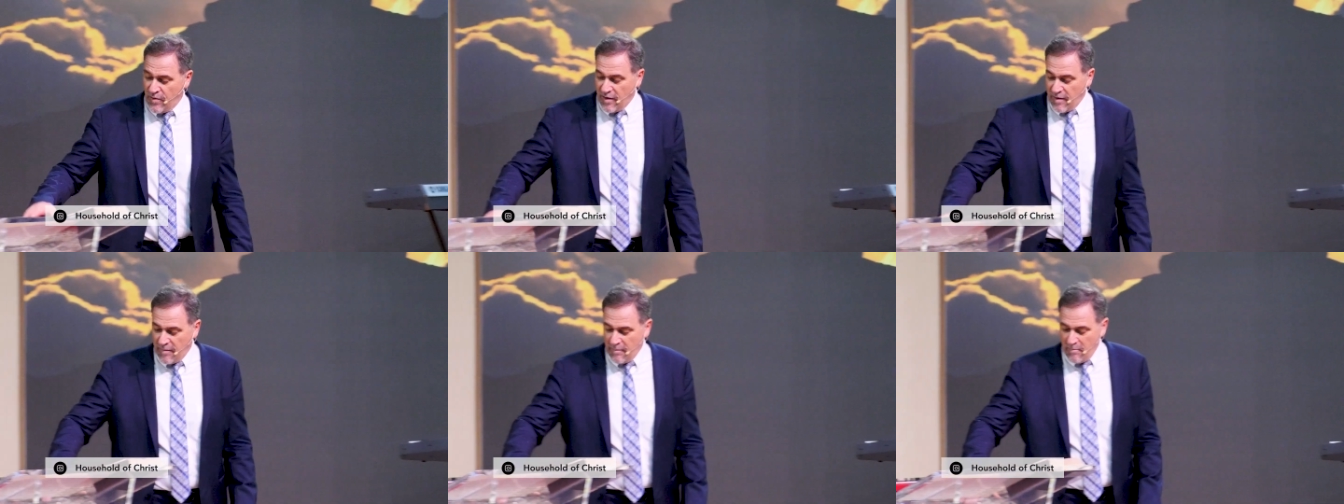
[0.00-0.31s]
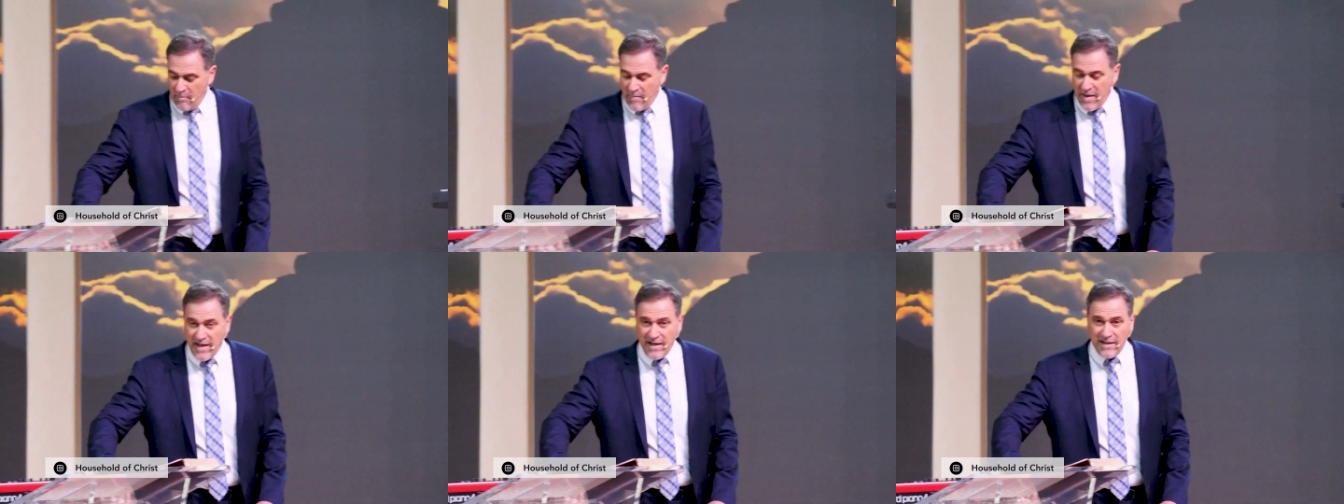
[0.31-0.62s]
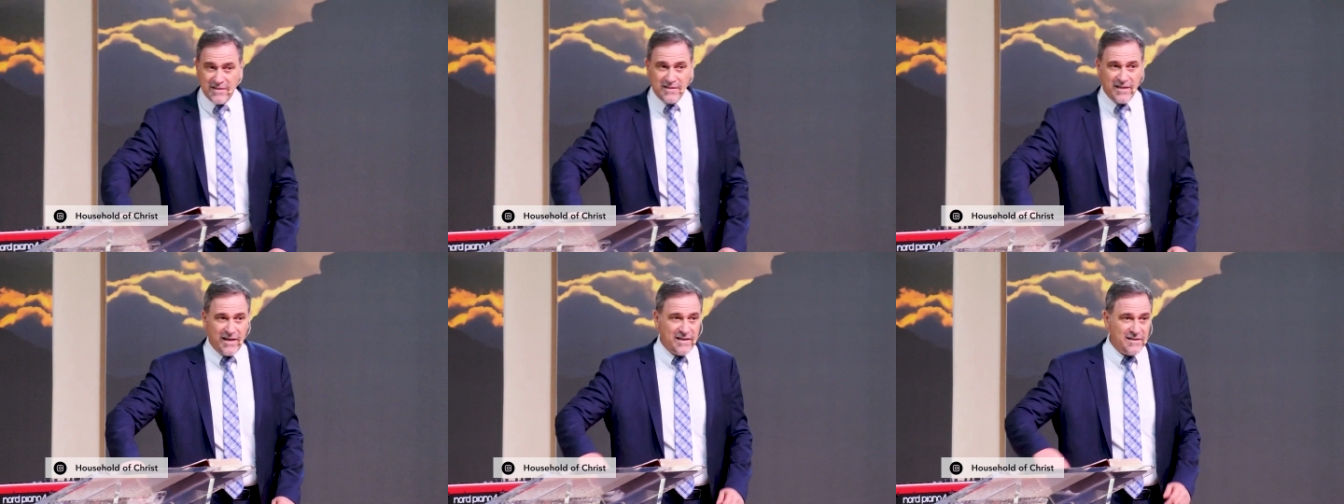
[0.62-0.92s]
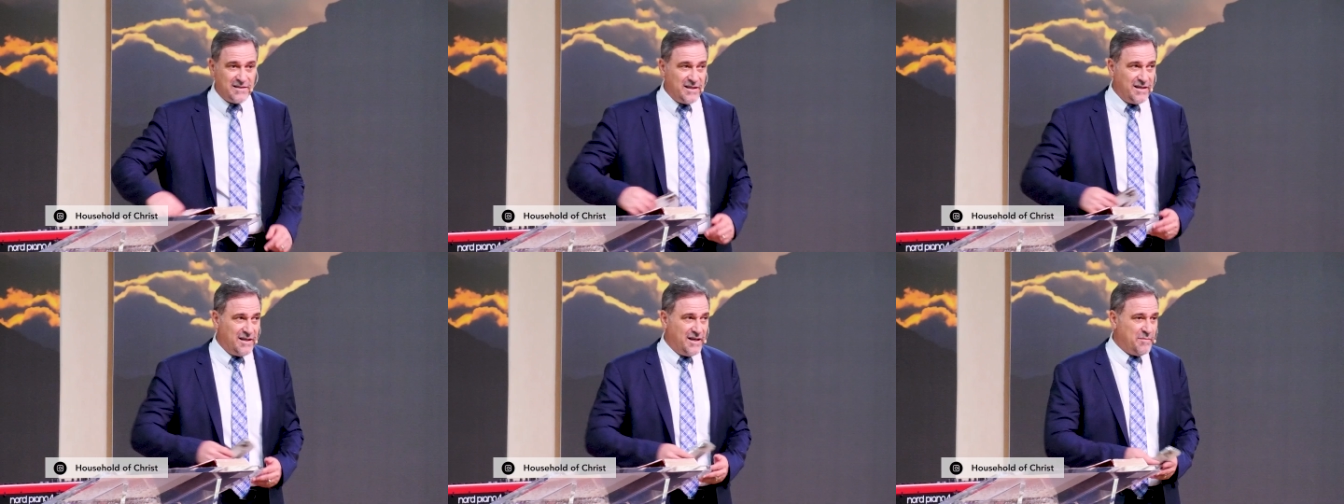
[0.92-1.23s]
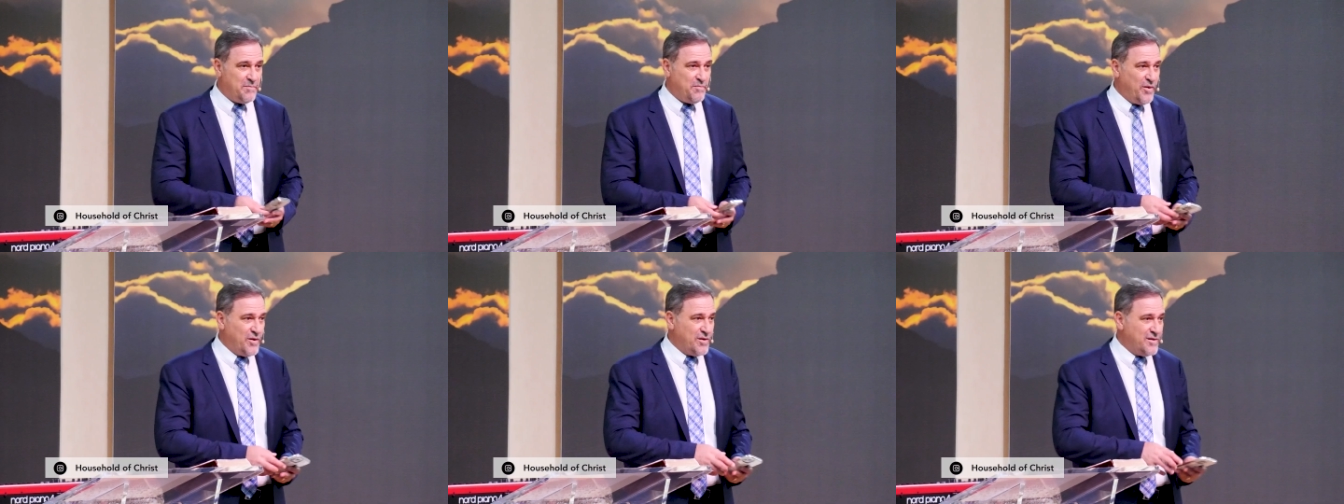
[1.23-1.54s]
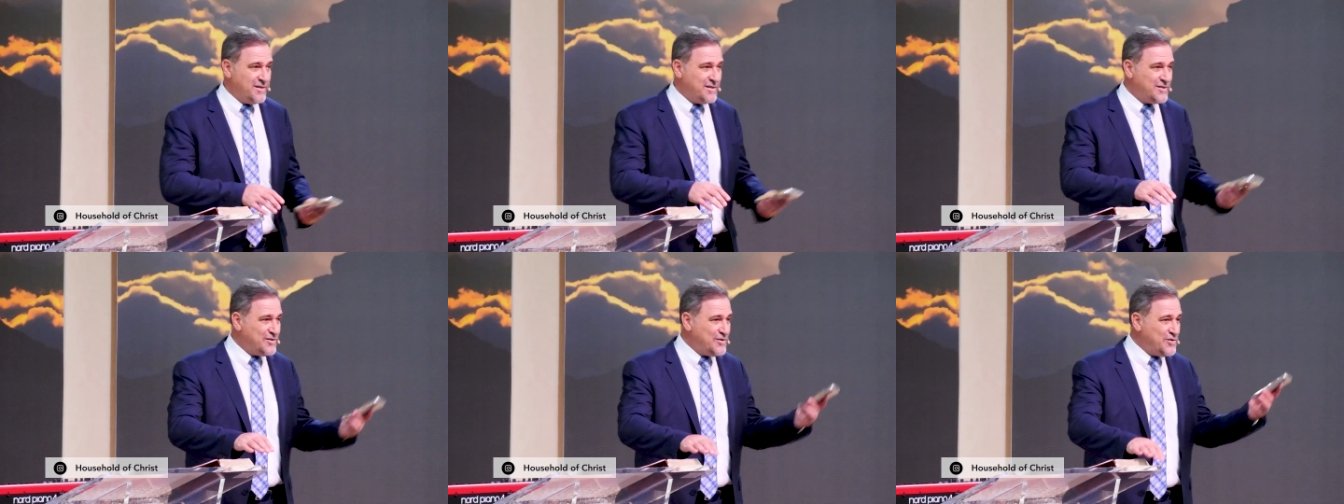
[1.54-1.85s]
are meditating
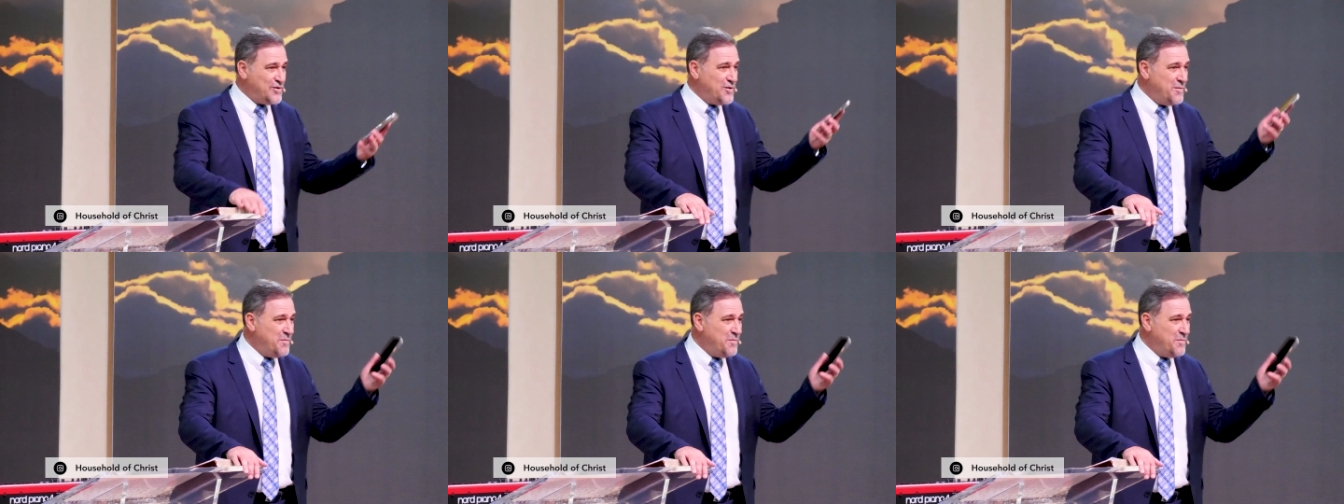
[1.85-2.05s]
upon too